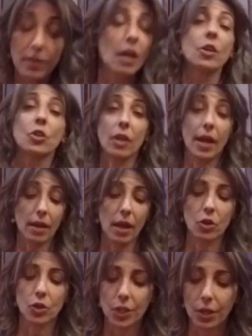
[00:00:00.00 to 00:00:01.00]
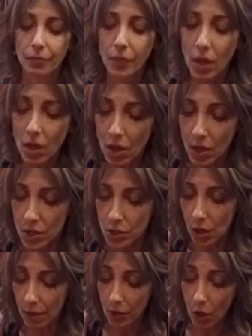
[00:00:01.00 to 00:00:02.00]
the underlying energy.
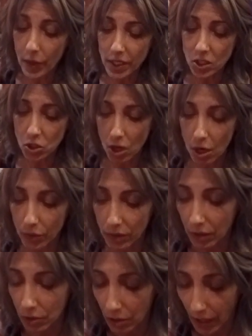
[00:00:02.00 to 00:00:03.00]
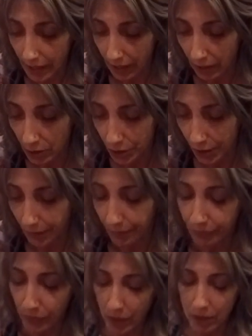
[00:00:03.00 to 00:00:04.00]
So I'm going to start with the underlying energy,
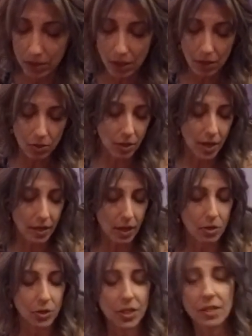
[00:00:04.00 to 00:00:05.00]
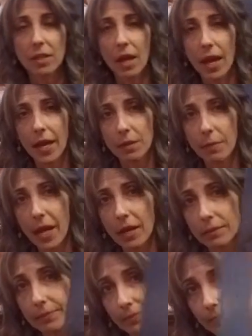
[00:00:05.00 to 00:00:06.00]
because the underlying energy is the
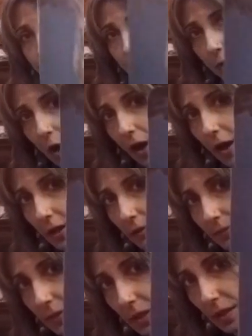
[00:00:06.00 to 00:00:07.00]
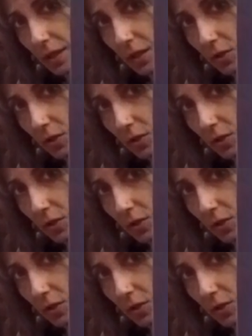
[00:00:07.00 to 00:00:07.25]
Hangman. Okay, and I think